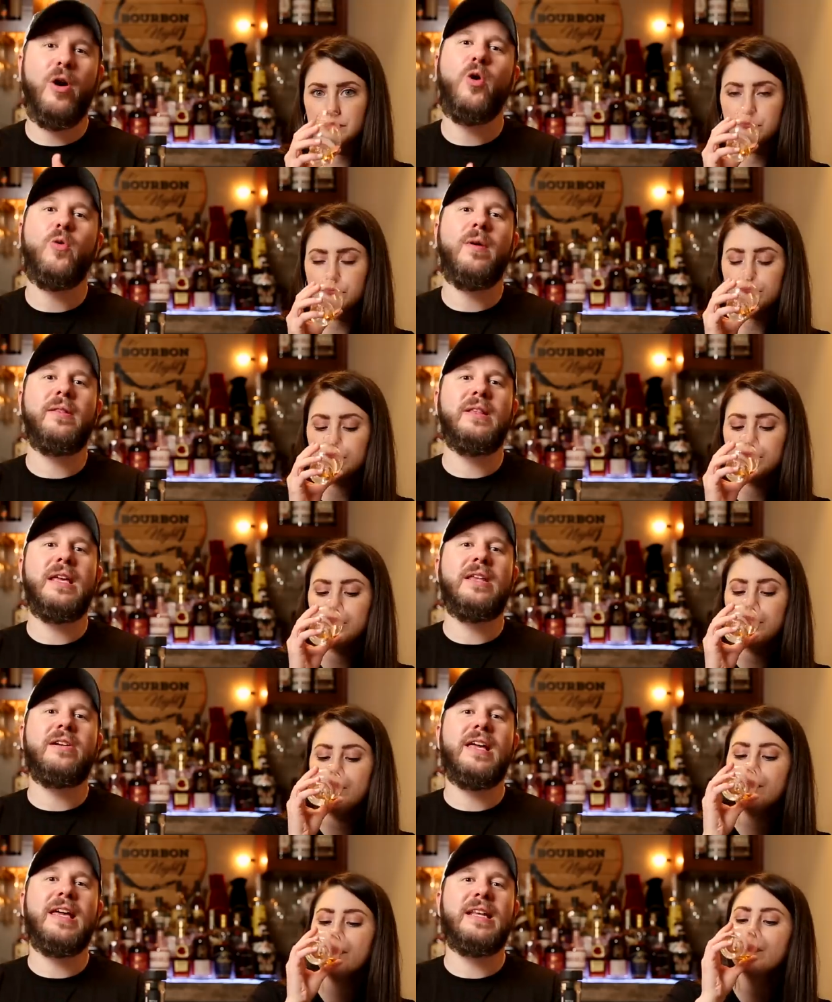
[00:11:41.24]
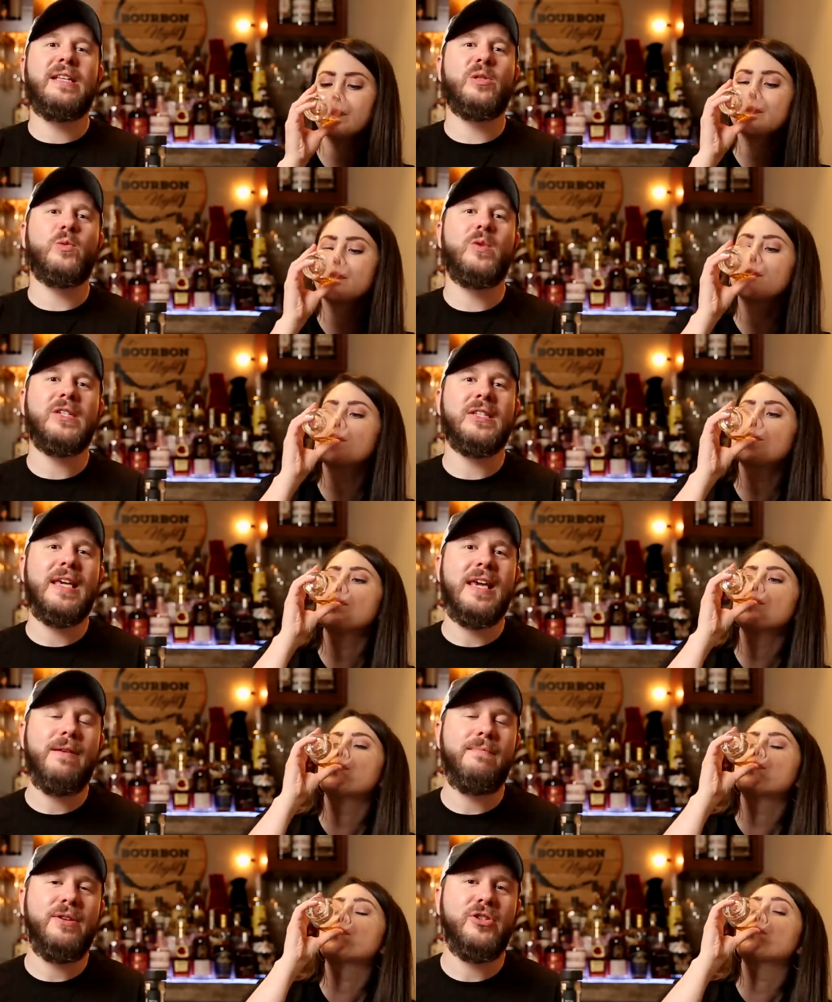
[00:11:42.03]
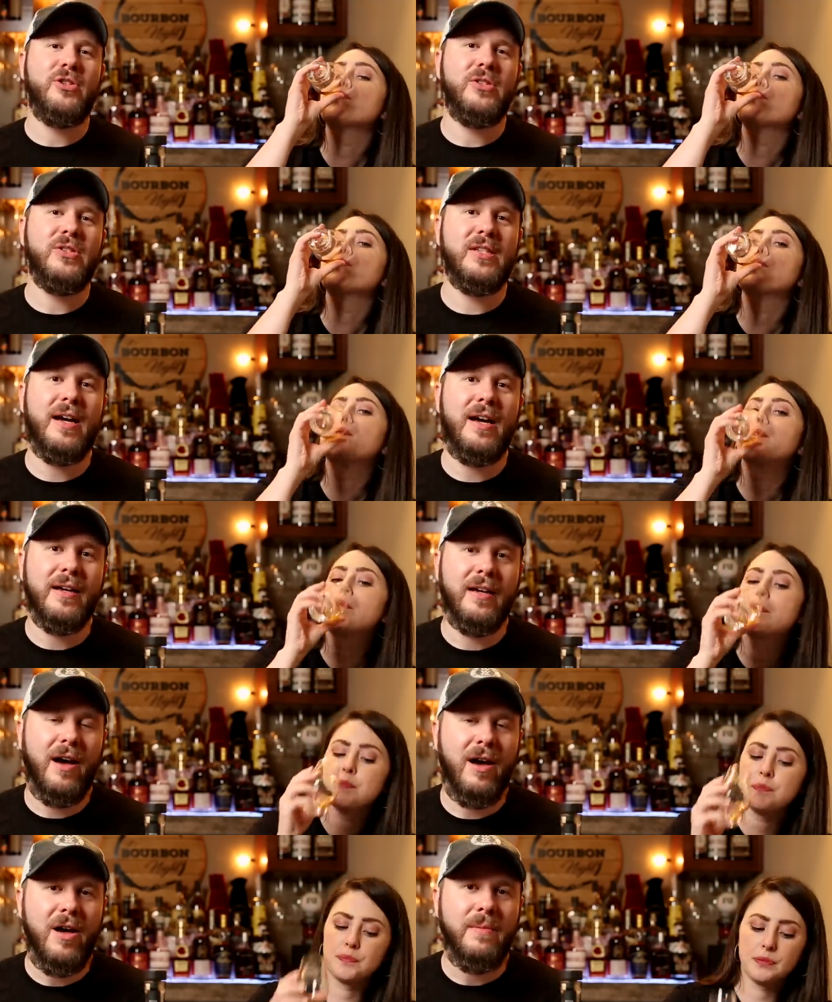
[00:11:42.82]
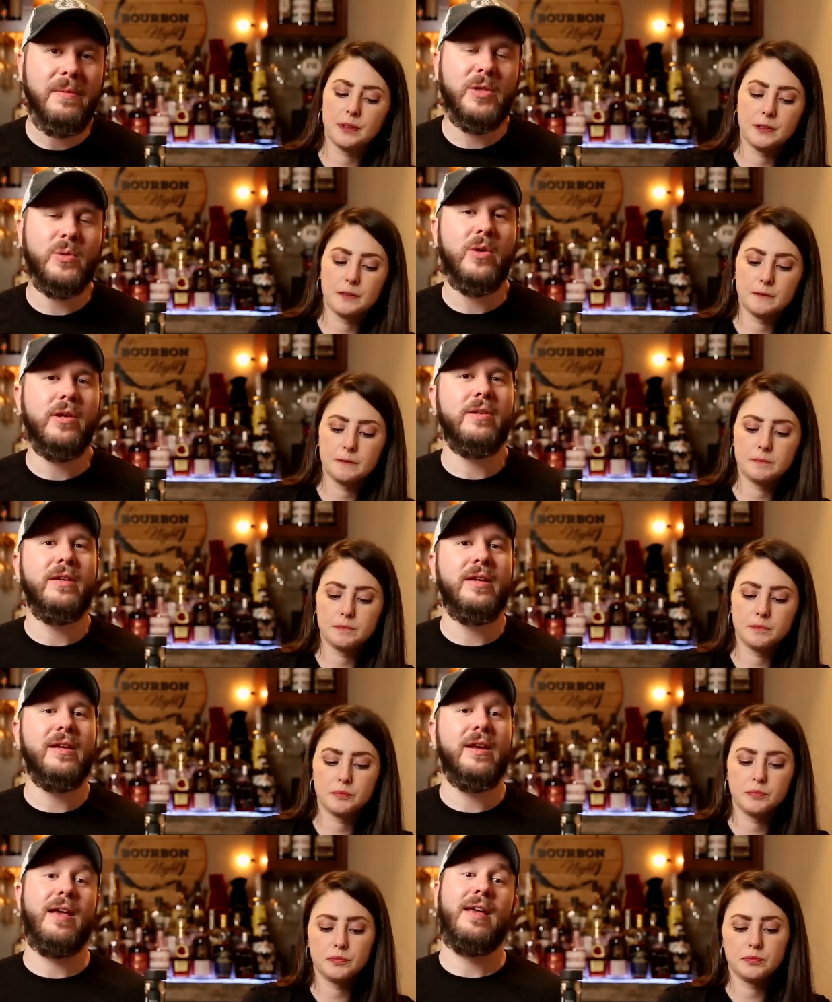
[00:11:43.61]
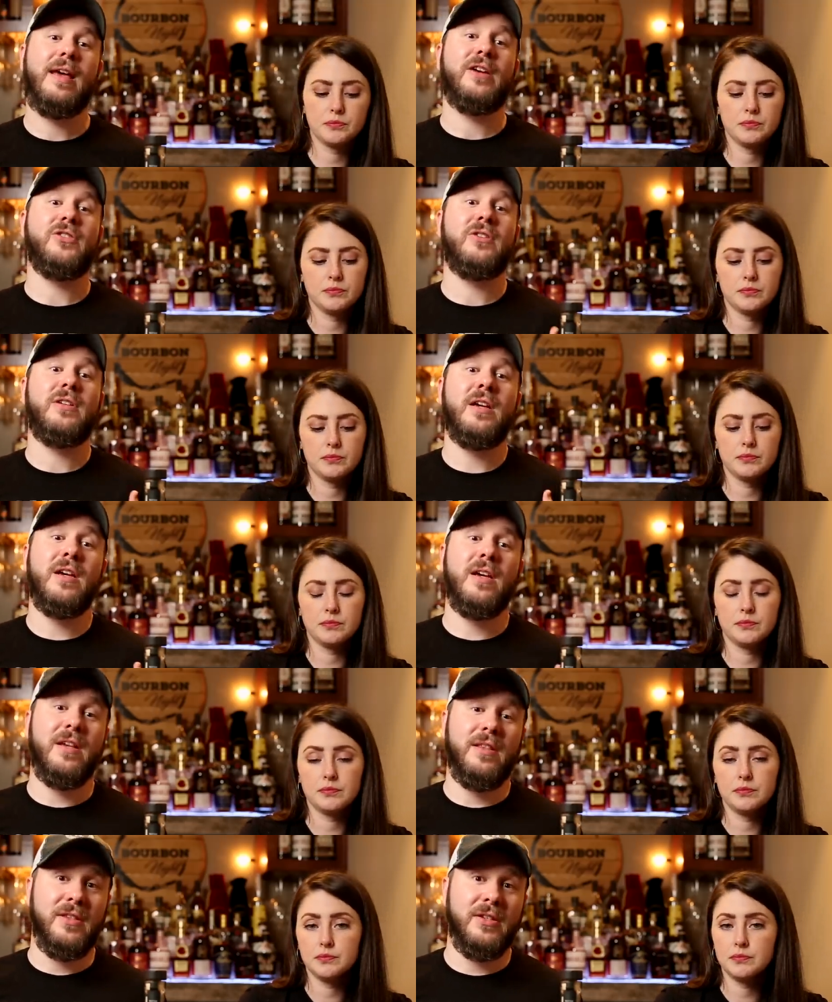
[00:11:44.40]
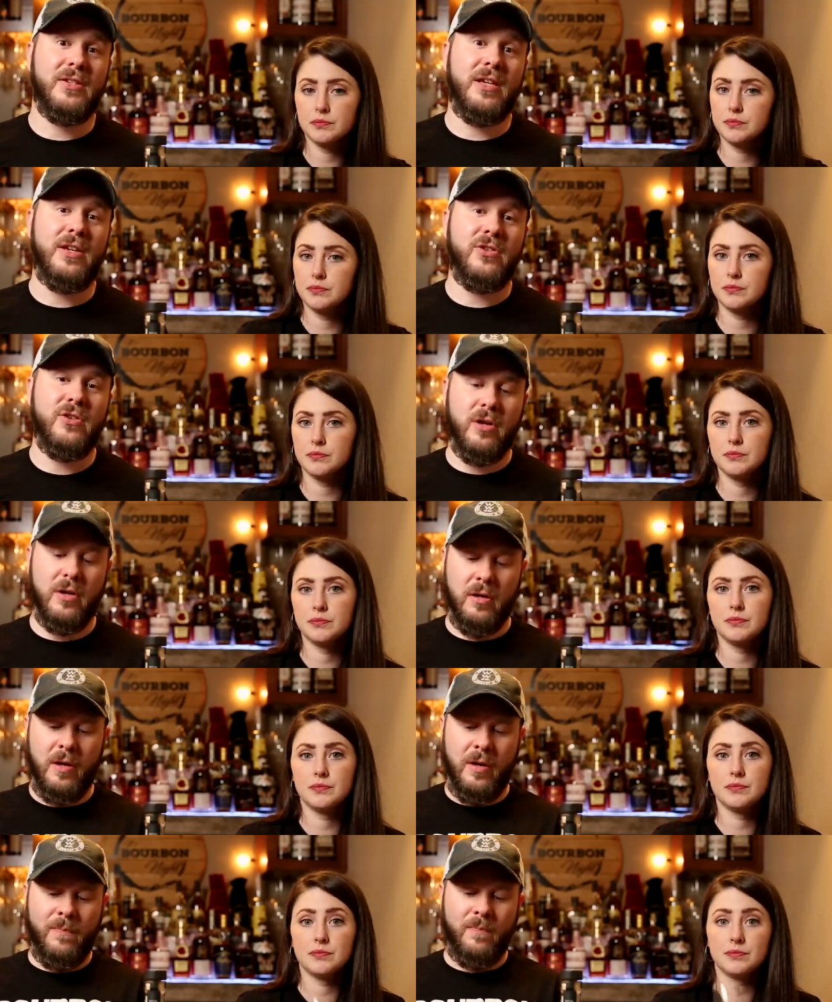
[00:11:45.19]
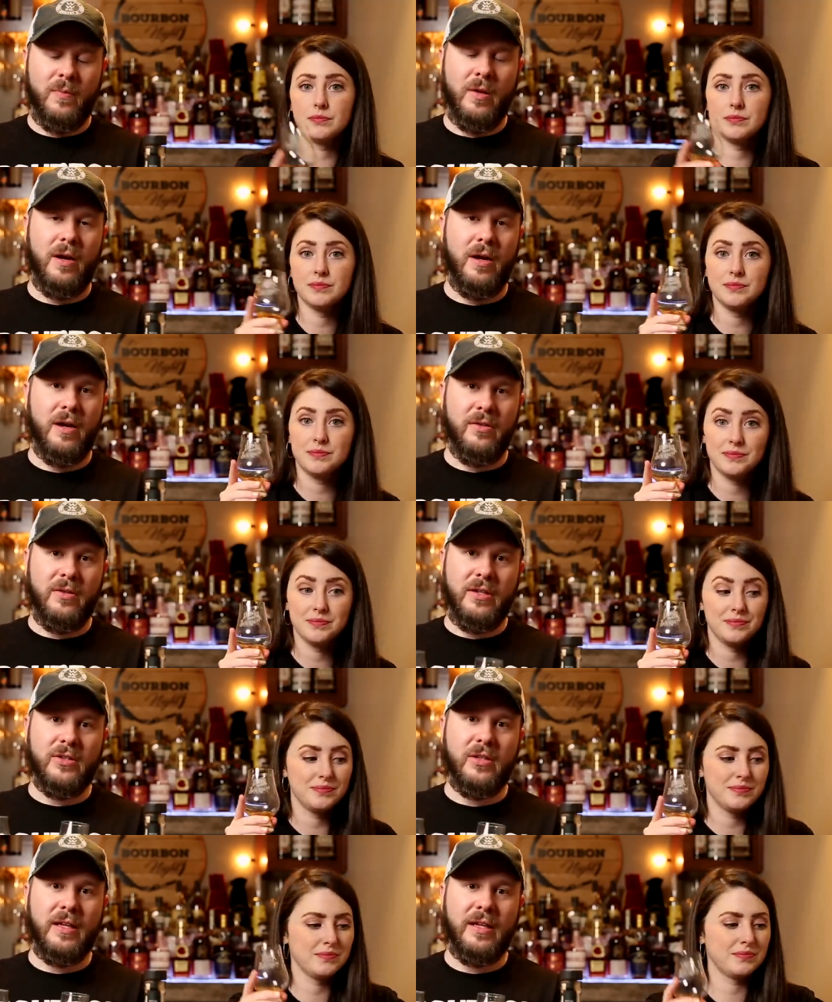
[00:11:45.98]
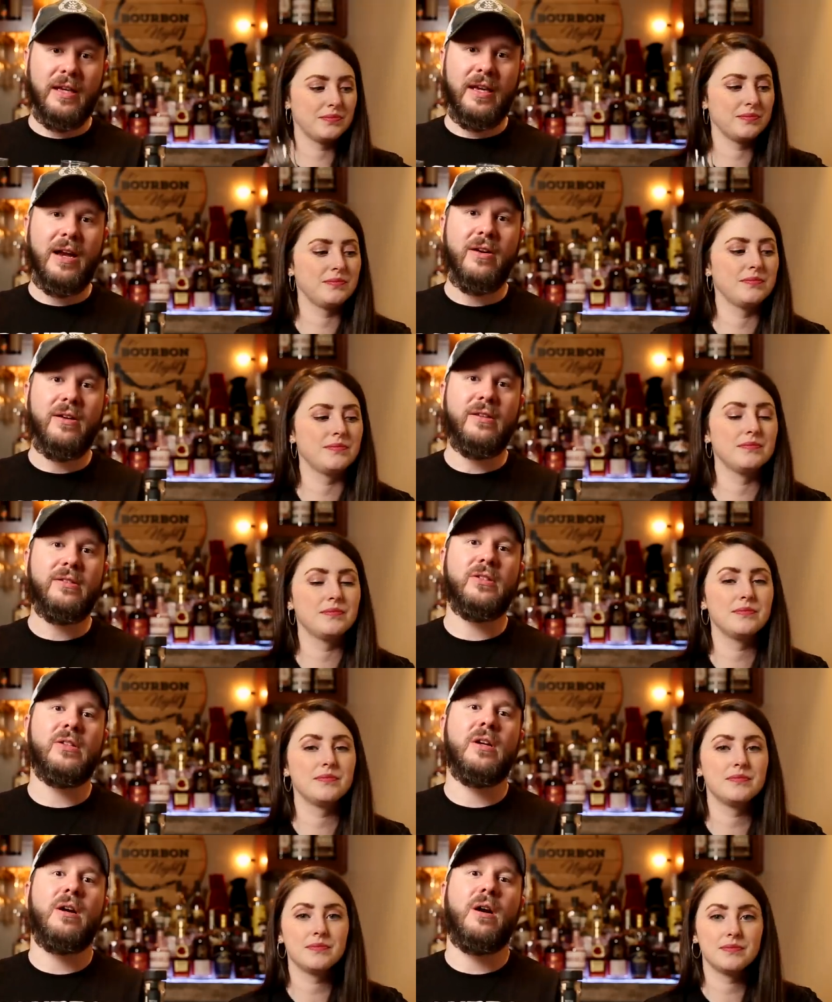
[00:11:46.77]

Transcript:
Speaker 1: our home on the internet. It's whiskeyambitions.com. It's where you can get, hey, actually, this t-shirt. Uh, these Glencairns,